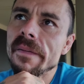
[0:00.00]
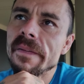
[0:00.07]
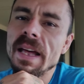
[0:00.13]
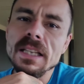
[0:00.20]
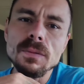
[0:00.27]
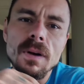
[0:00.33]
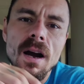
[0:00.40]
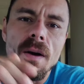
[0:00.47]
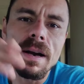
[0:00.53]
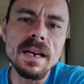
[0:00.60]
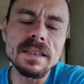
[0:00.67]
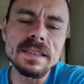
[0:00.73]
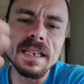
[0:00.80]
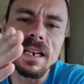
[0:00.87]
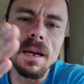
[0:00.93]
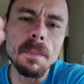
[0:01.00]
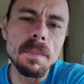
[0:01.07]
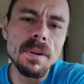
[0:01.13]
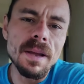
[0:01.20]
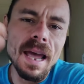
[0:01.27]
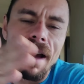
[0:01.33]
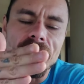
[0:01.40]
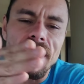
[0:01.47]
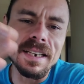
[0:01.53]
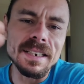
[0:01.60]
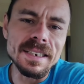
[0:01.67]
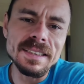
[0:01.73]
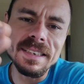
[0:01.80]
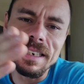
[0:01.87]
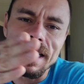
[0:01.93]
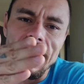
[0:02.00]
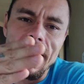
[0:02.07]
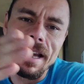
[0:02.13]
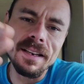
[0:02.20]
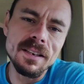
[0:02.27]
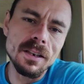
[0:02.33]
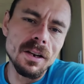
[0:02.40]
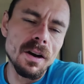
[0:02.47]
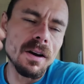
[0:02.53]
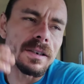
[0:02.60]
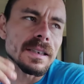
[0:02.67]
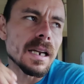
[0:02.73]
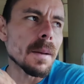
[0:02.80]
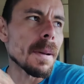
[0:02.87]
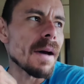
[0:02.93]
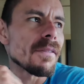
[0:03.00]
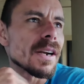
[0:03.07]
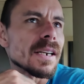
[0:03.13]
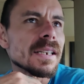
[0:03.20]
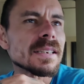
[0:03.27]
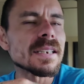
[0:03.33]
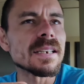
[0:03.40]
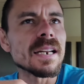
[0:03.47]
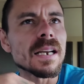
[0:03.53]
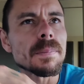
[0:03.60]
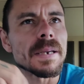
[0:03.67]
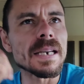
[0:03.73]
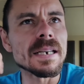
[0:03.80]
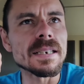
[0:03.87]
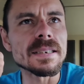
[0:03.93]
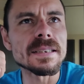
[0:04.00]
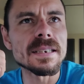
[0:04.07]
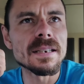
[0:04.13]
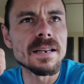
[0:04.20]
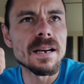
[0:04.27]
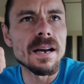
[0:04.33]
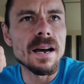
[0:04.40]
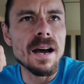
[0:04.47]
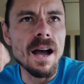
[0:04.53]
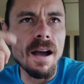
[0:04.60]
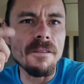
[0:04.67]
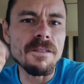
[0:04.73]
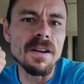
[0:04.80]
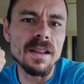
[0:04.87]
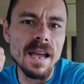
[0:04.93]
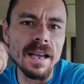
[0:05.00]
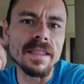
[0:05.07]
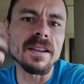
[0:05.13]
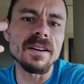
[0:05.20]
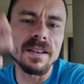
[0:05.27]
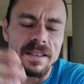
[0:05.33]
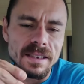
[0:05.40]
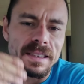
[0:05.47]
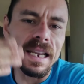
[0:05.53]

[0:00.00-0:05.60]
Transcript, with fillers: that's where I always end up having a disconnect. You know, I always end up having a disconnect because I feel like they're in the